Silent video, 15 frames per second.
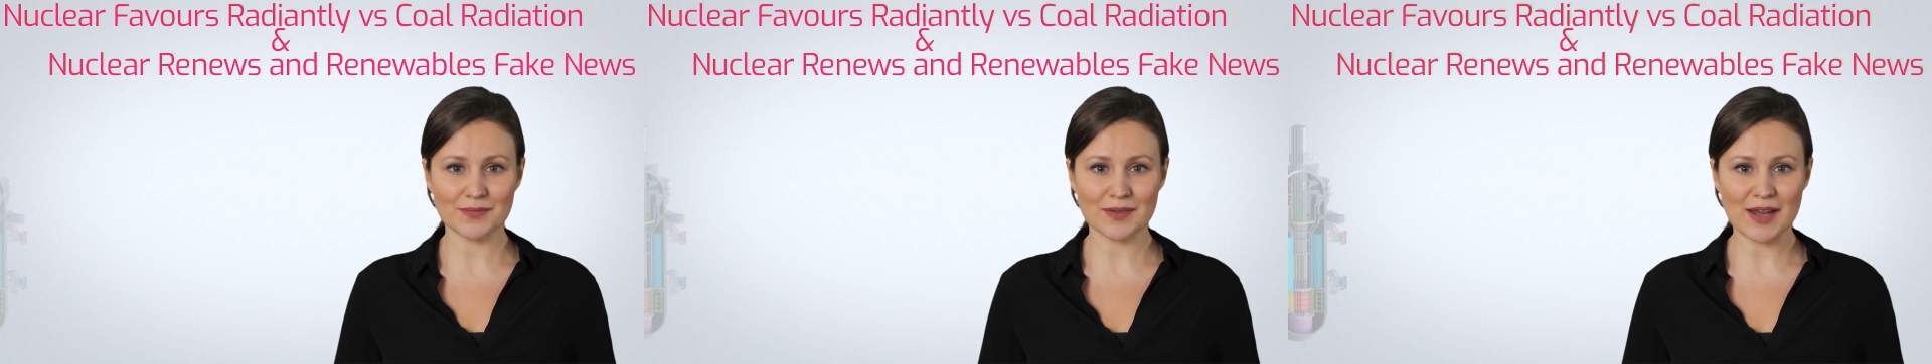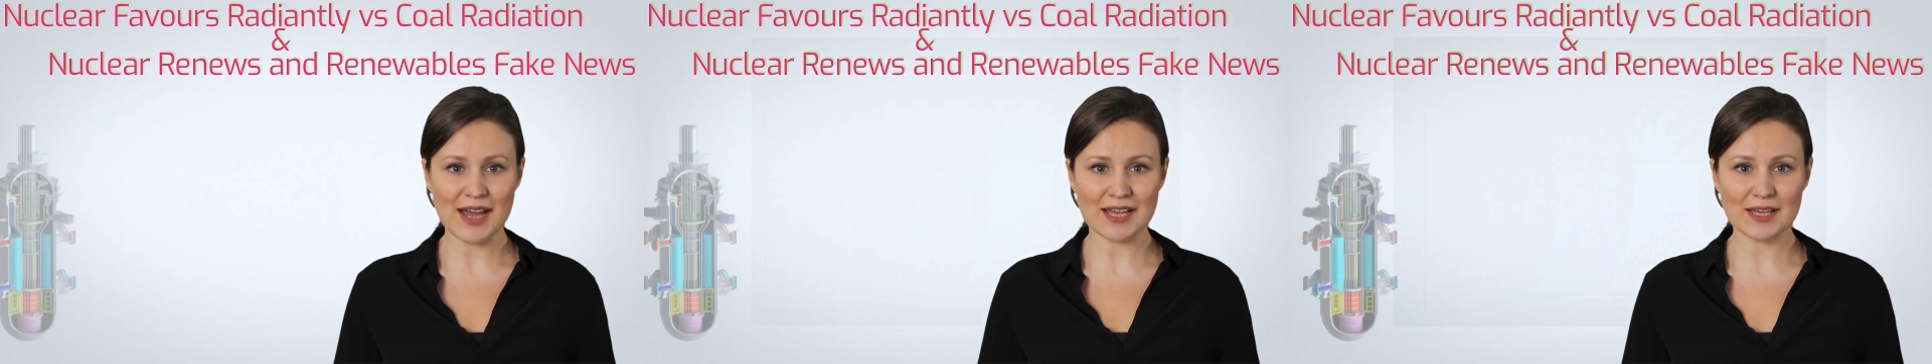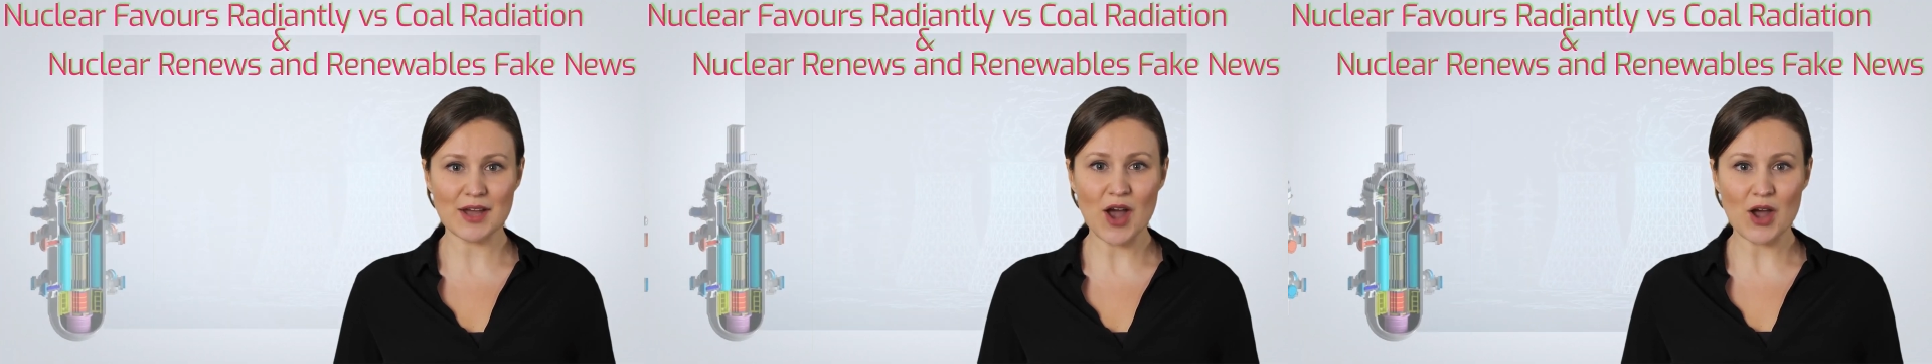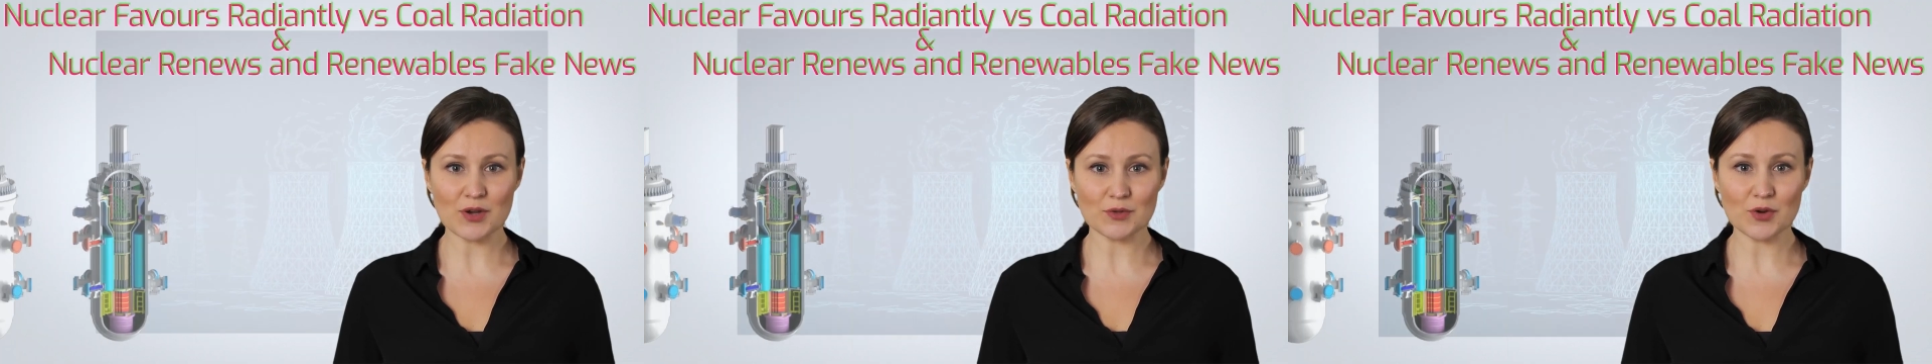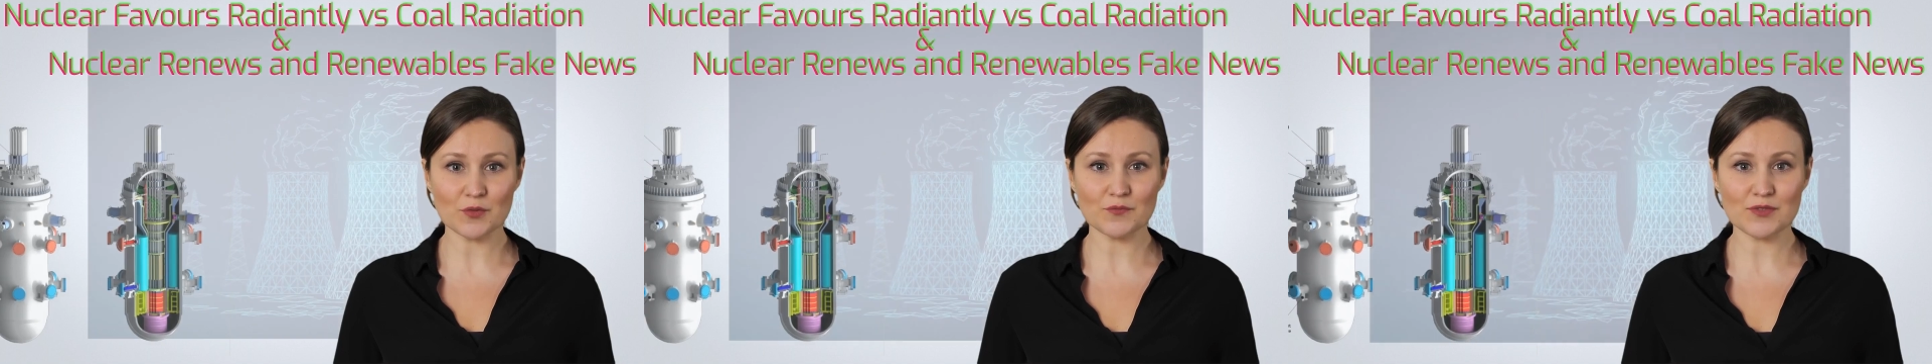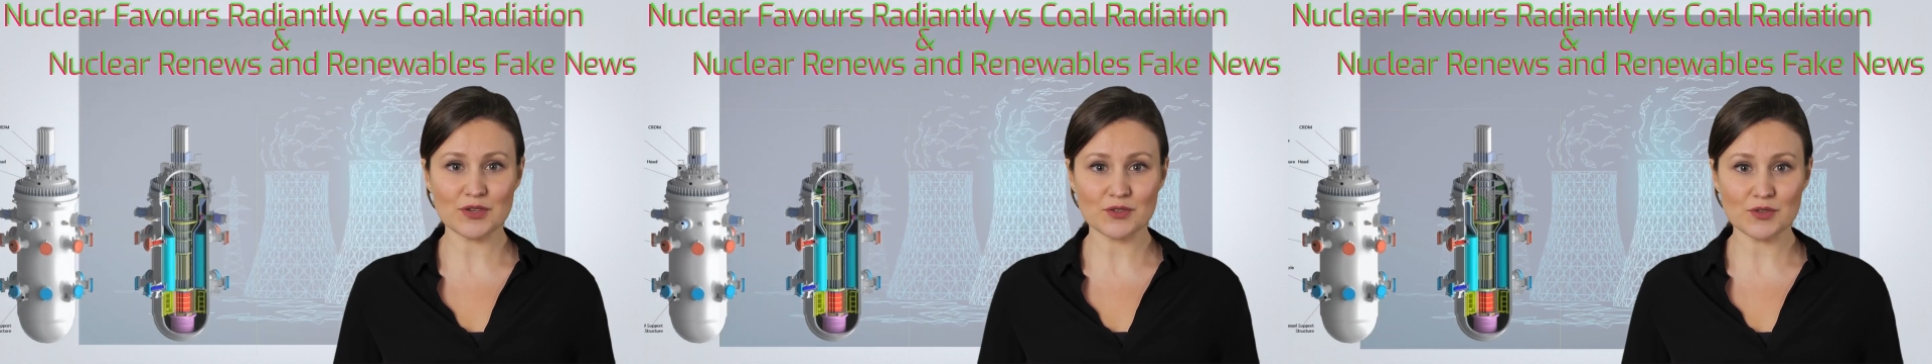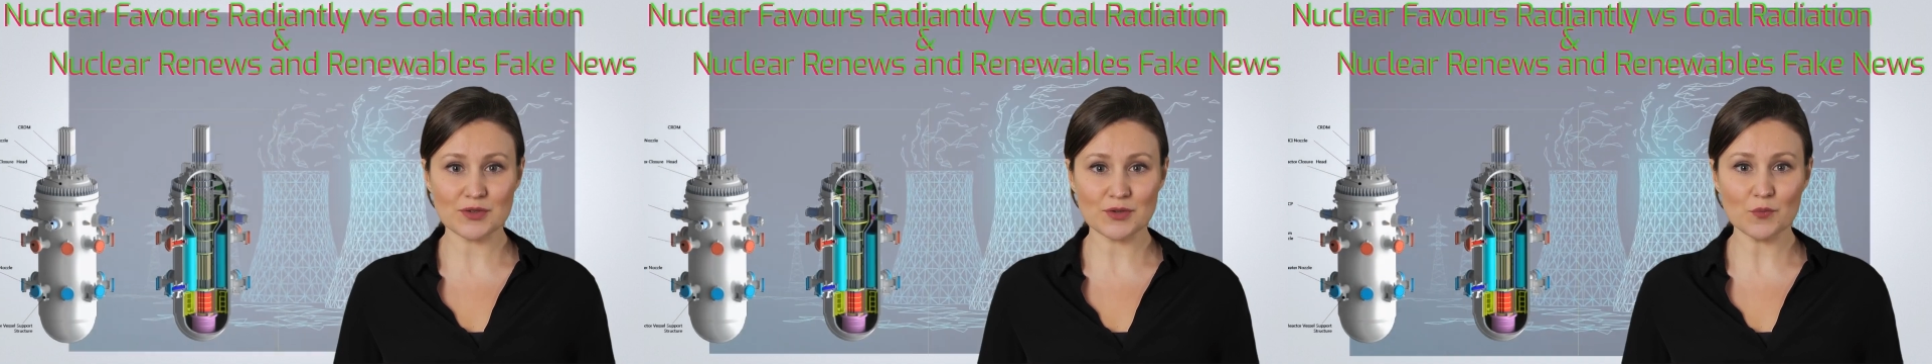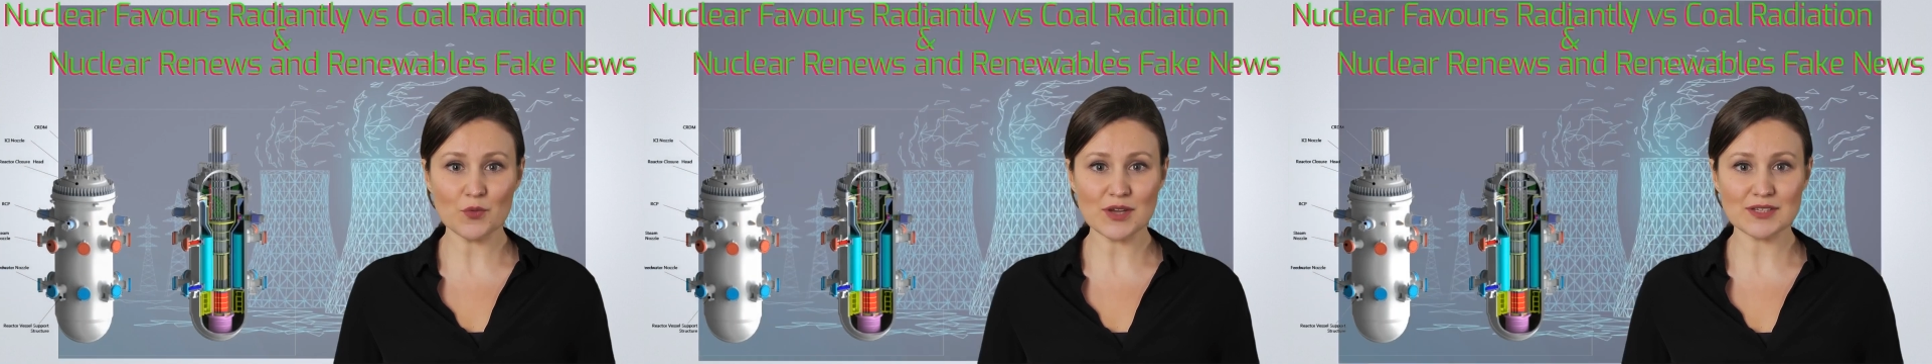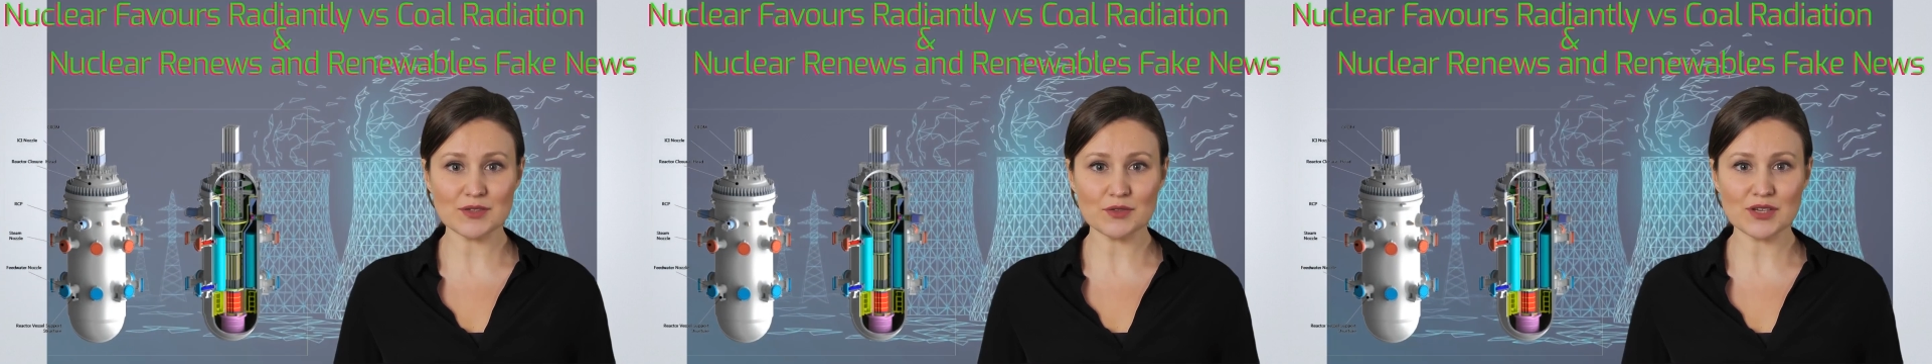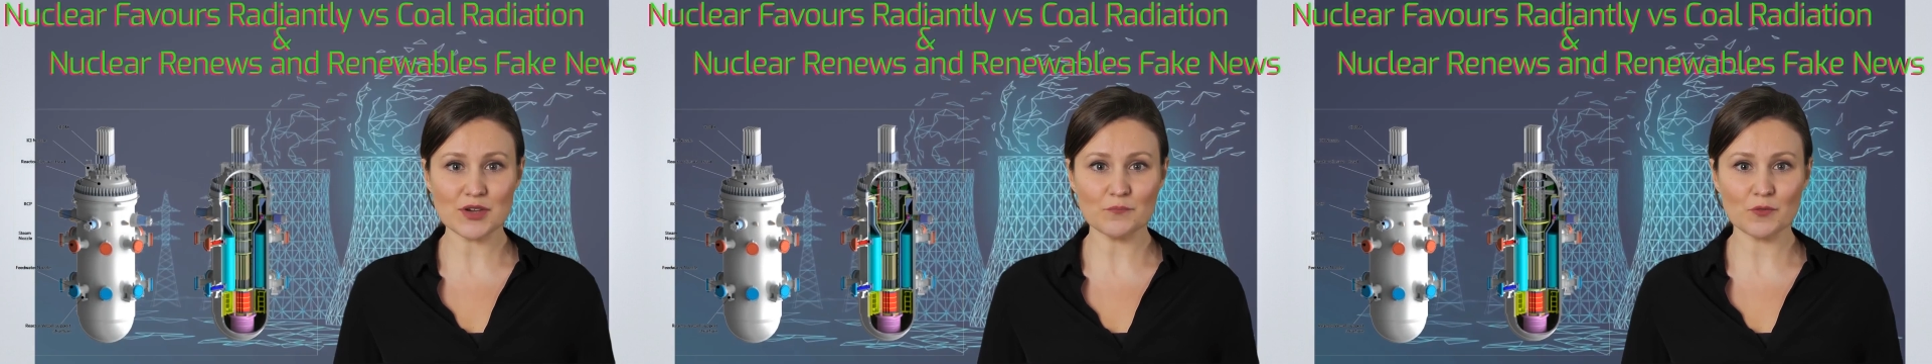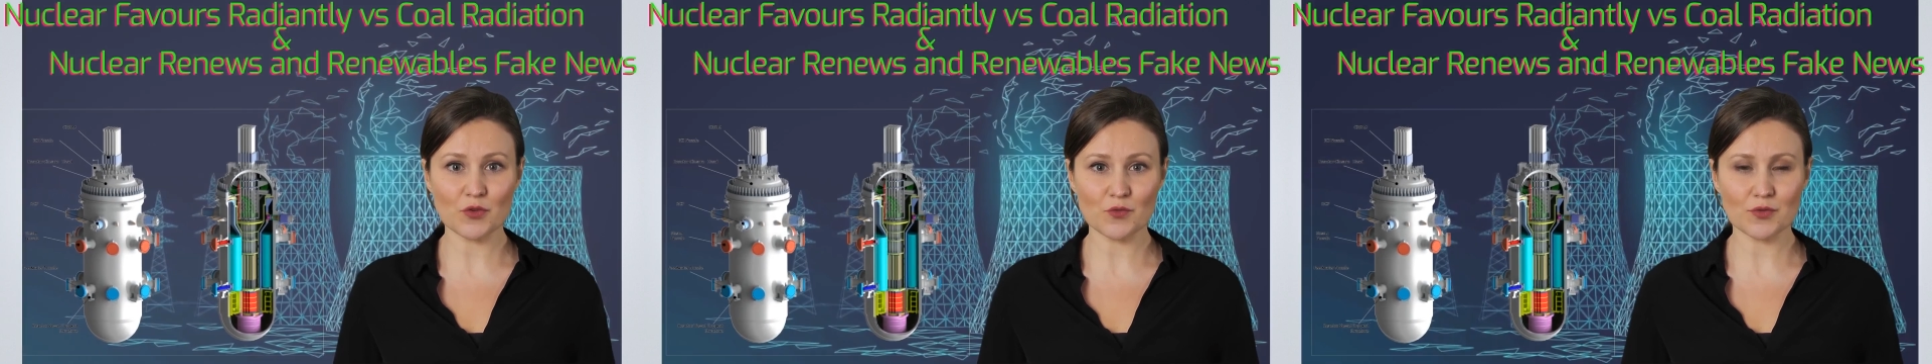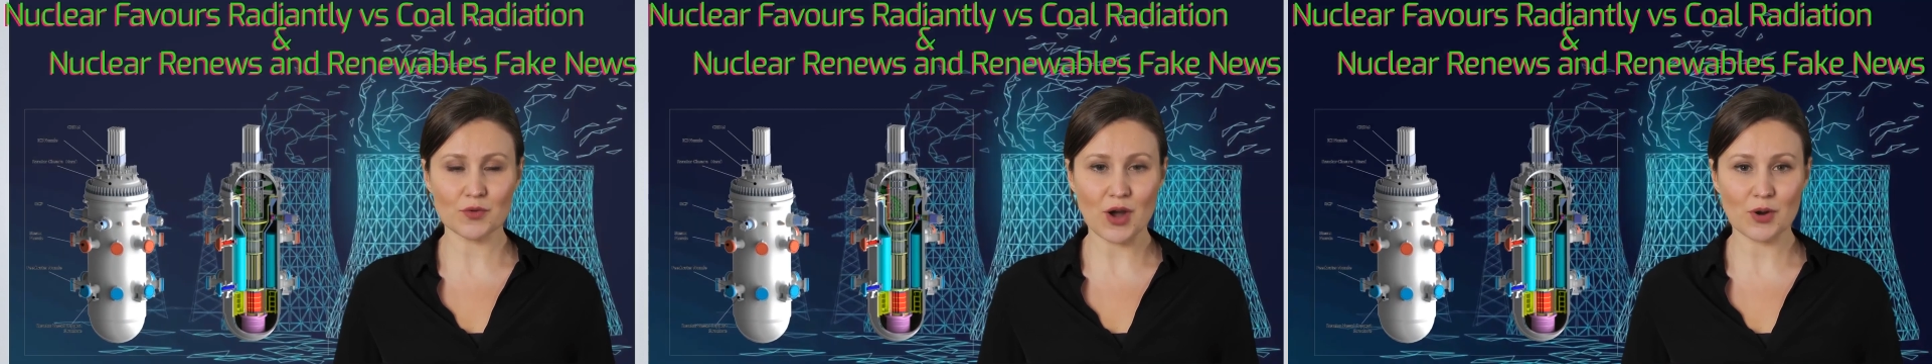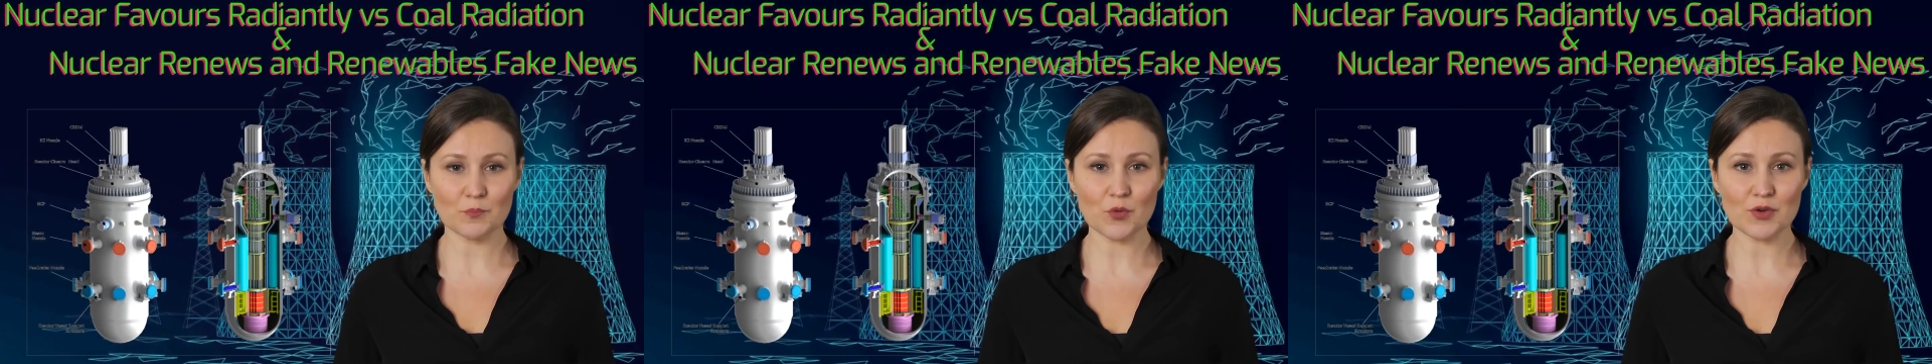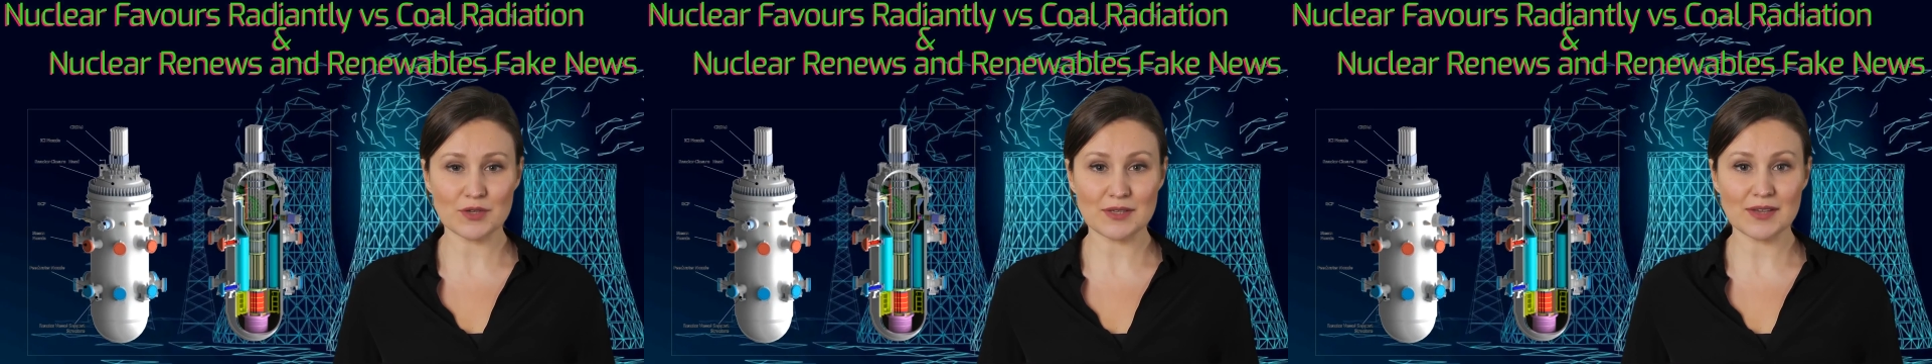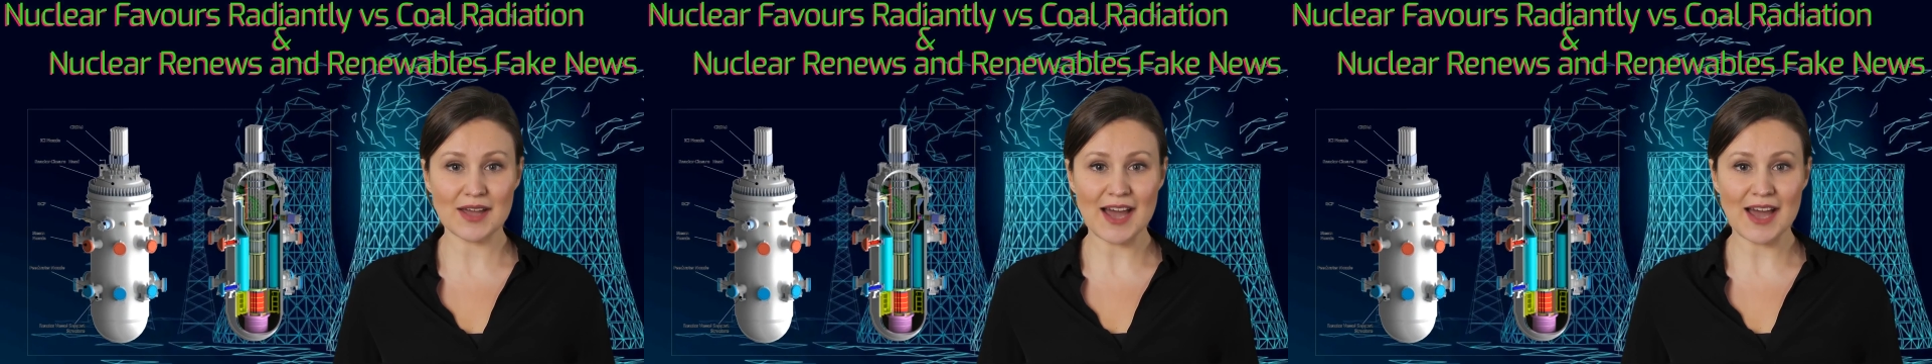In an article featuring the research of Bjorn Lomborg,